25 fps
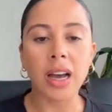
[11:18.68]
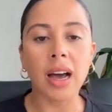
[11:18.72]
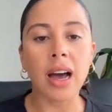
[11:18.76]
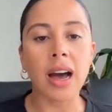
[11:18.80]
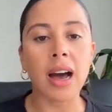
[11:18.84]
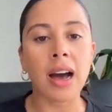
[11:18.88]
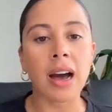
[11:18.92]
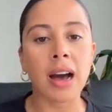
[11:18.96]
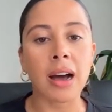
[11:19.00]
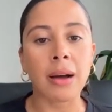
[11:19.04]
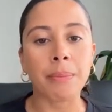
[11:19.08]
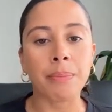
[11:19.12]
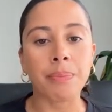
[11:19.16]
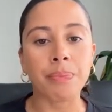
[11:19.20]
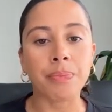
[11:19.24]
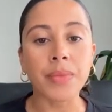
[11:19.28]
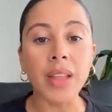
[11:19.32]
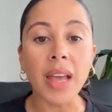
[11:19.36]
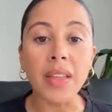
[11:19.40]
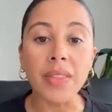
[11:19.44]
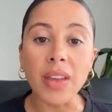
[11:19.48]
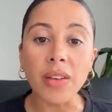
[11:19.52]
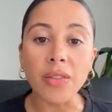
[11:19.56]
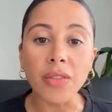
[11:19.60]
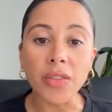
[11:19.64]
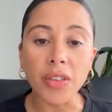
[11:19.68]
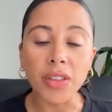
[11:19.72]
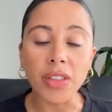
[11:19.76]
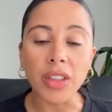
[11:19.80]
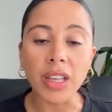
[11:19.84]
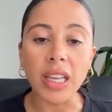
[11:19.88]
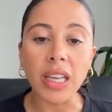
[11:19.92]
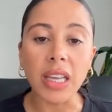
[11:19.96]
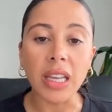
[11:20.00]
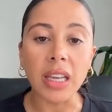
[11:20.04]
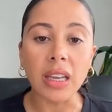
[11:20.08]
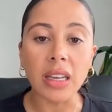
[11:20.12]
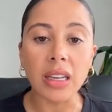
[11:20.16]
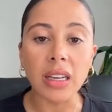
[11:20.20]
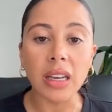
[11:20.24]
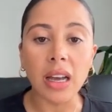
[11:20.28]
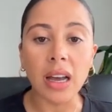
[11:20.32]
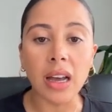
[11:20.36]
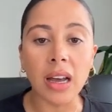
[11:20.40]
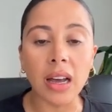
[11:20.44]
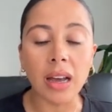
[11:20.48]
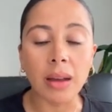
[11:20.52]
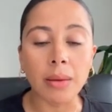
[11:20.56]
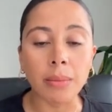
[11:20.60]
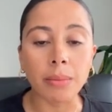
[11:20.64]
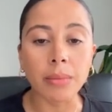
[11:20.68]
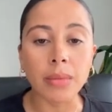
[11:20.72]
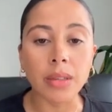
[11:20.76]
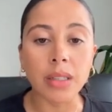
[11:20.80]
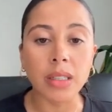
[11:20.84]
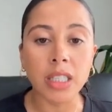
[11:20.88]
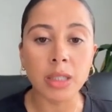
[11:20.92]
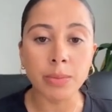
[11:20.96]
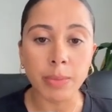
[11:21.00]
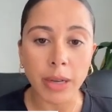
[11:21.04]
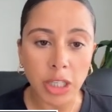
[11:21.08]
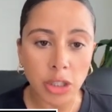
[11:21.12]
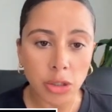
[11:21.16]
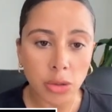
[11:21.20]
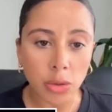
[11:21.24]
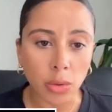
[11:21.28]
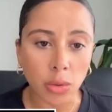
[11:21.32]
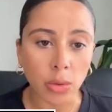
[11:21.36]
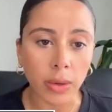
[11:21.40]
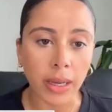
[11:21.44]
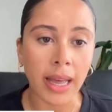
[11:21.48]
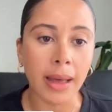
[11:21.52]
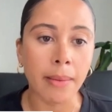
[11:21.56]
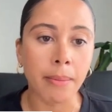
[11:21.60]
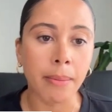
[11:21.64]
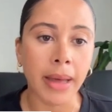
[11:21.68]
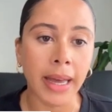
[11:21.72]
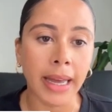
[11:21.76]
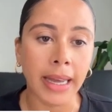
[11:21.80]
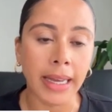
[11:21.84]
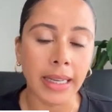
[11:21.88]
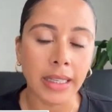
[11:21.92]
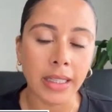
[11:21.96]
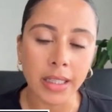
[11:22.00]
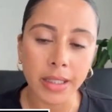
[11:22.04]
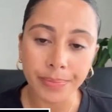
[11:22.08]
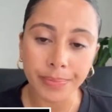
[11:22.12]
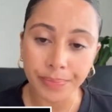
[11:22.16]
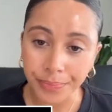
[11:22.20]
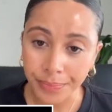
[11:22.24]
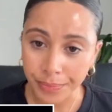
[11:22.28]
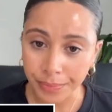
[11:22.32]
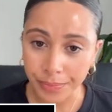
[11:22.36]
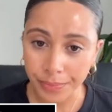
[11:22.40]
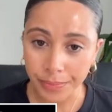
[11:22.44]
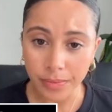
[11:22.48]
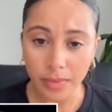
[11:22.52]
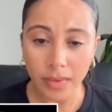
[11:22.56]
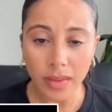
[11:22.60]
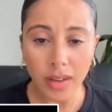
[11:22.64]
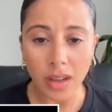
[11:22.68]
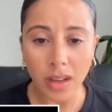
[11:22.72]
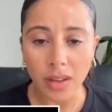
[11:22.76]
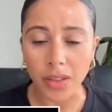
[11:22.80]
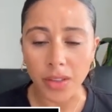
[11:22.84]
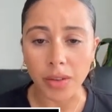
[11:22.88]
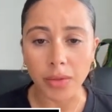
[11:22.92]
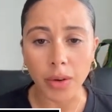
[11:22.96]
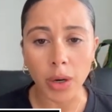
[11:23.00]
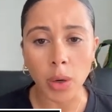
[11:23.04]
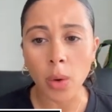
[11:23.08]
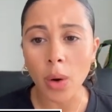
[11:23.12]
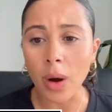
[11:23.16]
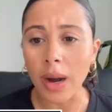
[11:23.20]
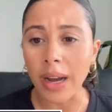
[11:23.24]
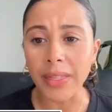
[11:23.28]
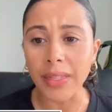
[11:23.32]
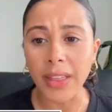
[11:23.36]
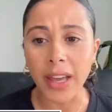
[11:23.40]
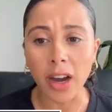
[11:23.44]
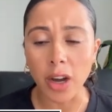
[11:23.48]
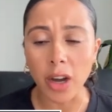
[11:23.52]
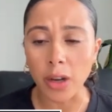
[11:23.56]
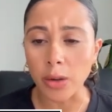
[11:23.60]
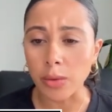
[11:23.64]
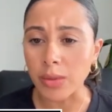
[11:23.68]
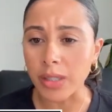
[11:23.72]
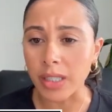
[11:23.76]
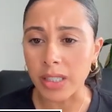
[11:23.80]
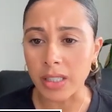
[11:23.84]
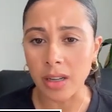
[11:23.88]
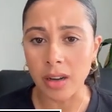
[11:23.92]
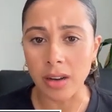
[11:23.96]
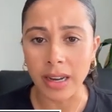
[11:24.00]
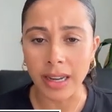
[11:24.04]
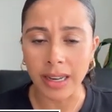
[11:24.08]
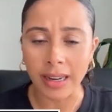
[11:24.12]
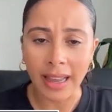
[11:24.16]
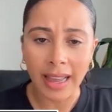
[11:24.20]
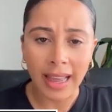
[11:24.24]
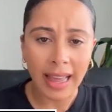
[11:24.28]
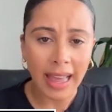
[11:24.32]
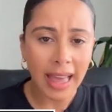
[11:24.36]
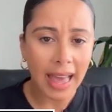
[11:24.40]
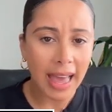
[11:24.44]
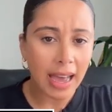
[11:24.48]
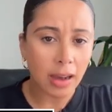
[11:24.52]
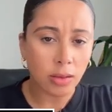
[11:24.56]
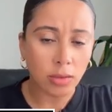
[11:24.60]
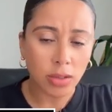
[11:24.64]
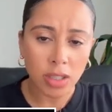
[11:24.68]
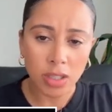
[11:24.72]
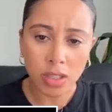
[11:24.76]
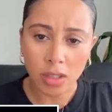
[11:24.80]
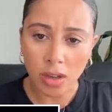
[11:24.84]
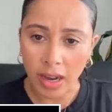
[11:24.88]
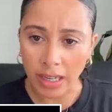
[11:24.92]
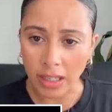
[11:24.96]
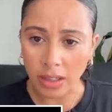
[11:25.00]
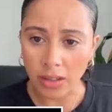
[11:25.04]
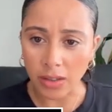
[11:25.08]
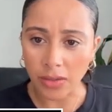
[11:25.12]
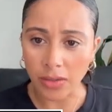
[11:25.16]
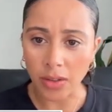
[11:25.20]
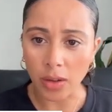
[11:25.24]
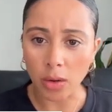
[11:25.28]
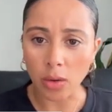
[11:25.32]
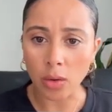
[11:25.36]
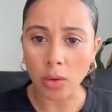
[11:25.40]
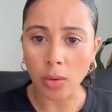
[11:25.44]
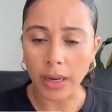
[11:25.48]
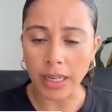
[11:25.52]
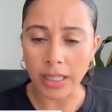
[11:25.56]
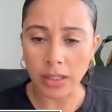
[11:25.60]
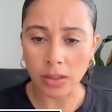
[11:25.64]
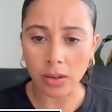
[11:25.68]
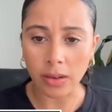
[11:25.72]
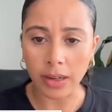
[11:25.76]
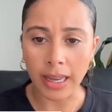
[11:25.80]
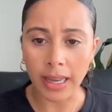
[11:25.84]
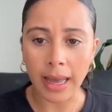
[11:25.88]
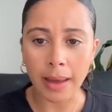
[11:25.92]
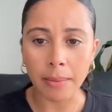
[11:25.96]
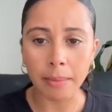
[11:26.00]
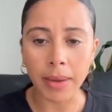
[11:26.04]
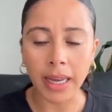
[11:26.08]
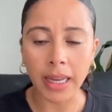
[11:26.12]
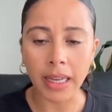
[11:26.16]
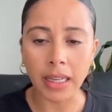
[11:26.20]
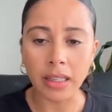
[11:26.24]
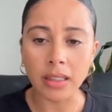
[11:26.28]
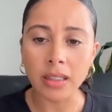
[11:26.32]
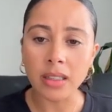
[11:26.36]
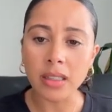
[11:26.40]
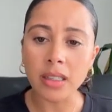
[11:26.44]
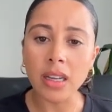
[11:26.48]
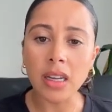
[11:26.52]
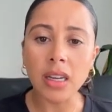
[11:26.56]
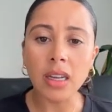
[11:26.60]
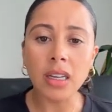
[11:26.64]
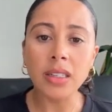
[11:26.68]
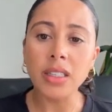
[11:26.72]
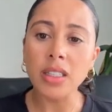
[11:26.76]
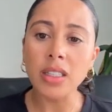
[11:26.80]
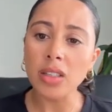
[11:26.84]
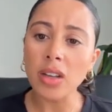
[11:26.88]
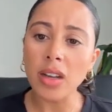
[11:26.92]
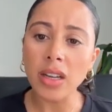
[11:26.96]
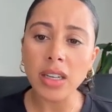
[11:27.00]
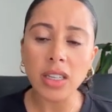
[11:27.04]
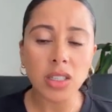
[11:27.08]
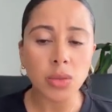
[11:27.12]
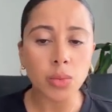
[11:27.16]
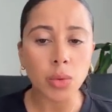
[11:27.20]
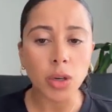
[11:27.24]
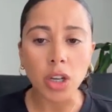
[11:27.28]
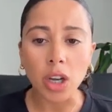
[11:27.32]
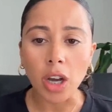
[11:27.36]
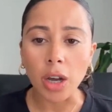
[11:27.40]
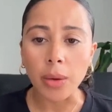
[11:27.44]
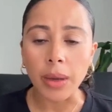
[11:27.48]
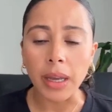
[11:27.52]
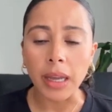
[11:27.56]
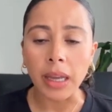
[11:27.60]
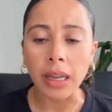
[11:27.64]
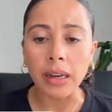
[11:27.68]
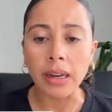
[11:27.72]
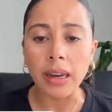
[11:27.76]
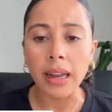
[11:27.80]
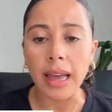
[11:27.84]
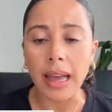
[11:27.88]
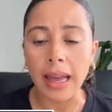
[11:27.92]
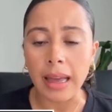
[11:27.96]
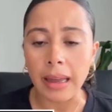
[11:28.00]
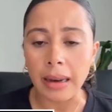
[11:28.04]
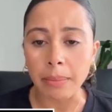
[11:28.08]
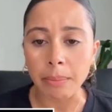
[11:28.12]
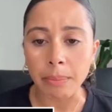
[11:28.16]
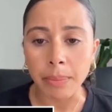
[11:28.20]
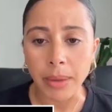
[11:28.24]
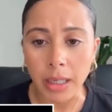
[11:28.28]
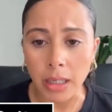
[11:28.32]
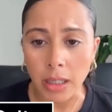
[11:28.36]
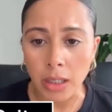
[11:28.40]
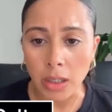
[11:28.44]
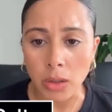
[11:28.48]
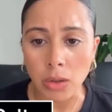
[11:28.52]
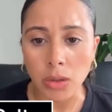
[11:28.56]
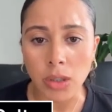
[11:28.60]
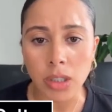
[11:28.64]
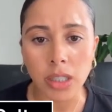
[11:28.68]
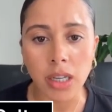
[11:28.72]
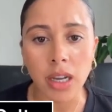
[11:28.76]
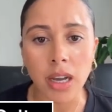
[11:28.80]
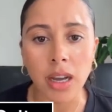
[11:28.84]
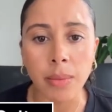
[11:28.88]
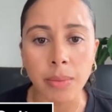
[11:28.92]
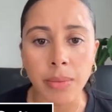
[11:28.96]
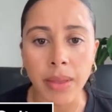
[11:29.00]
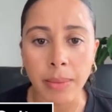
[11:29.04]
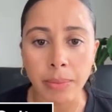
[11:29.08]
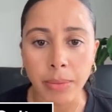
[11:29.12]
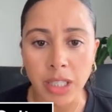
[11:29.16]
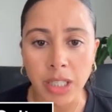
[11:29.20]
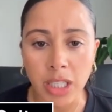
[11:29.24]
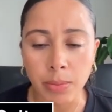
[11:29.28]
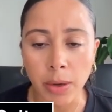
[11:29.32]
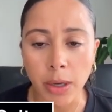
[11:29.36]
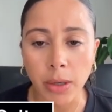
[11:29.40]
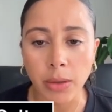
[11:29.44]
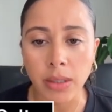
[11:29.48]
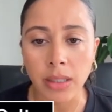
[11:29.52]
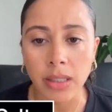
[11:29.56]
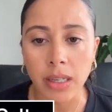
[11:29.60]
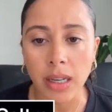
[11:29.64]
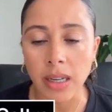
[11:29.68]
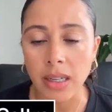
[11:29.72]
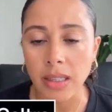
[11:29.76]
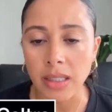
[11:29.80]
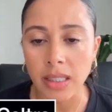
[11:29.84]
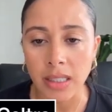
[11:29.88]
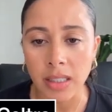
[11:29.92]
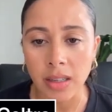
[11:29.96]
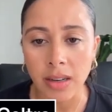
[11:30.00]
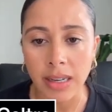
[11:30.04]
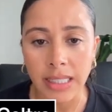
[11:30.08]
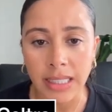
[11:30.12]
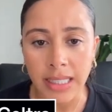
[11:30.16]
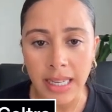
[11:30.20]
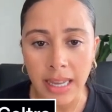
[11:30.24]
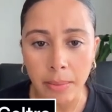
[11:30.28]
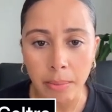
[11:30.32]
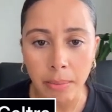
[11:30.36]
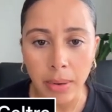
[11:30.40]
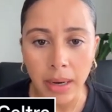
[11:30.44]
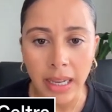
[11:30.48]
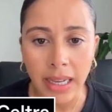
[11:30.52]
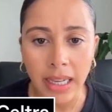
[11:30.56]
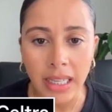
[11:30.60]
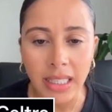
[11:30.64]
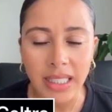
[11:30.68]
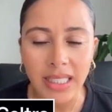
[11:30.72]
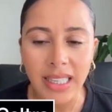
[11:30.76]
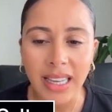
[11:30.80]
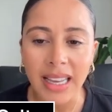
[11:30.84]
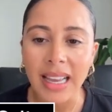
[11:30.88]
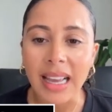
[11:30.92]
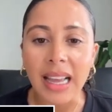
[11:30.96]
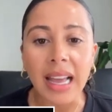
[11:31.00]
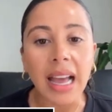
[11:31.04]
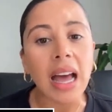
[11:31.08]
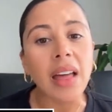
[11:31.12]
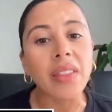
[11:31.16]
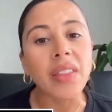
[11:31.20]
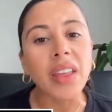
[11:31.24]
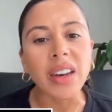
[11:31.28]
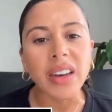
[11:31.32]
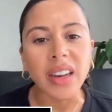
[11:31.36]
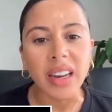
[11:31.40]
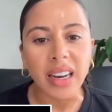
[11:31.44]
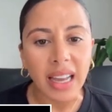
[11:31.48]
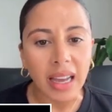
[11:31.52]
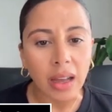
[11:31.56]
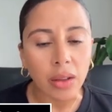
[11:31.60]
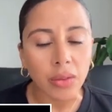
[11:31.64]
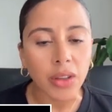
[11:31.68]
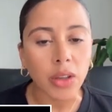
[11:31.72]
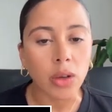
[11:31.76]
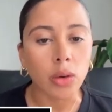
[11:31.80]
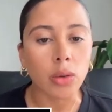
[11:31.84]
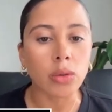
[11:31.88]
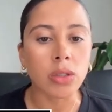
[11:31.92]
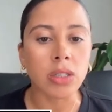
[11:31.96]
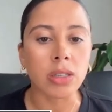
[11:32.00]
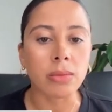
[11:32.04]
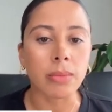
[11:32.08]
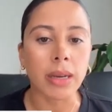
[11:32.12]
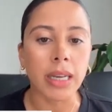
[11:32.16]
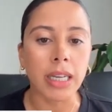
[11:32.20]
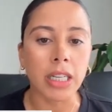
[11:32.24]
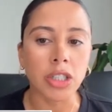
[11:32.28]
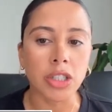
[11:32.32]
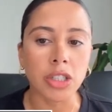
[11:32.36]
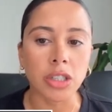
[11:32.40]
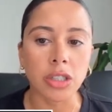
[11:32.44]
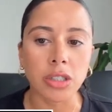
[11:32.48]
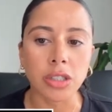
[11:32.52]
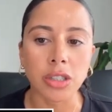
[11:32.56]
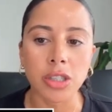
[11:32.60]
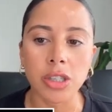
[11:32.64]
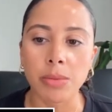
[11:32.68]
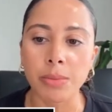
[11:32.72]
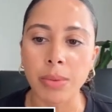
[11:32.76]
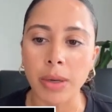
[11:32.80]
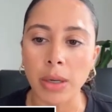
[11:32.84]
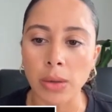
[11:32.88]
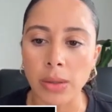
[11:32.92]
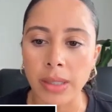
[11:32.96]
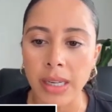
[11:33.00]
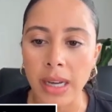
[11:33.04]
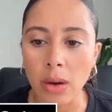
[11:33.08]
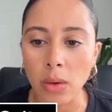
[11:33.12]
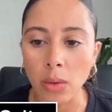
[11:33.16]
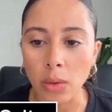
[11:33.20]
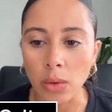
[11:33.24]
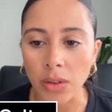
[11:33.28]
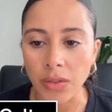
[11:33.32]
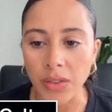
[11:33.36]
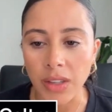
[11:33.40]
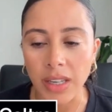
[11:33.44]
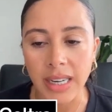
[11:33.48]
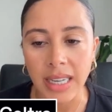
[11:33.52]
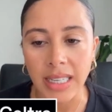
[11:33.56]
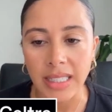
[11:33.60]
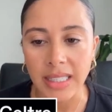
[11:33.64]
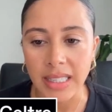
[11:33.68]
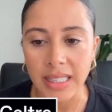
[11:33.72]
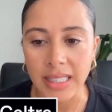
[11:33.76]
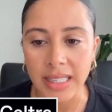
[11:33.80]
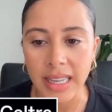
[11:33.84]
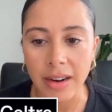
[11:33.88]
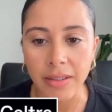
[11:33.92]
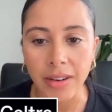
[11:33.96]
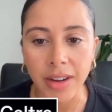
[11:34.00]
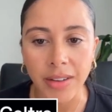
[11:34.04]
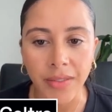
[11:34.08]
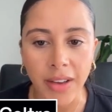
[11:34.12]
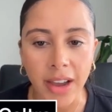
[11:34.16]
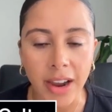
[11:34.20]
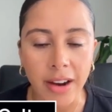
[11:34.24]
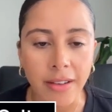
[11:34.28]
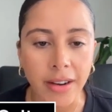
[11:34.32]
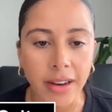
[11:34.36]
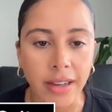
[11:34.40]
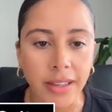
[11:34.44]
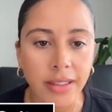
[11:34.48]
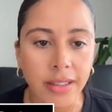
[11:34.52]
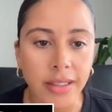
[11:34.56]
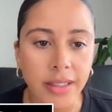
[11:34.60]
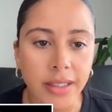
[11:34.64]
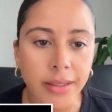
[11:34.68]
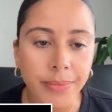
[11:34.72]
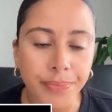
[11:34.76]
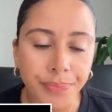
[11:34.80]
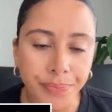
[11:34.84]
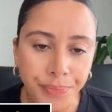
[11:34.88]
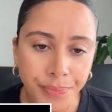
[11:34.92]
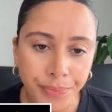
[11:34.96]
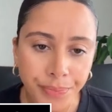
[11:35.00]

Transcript: And then for the special campaigns that required their own design outside of the always-on campaigns, designers would go in and build their bespoke design templates and then allow the automation to build out all of the necessary variants.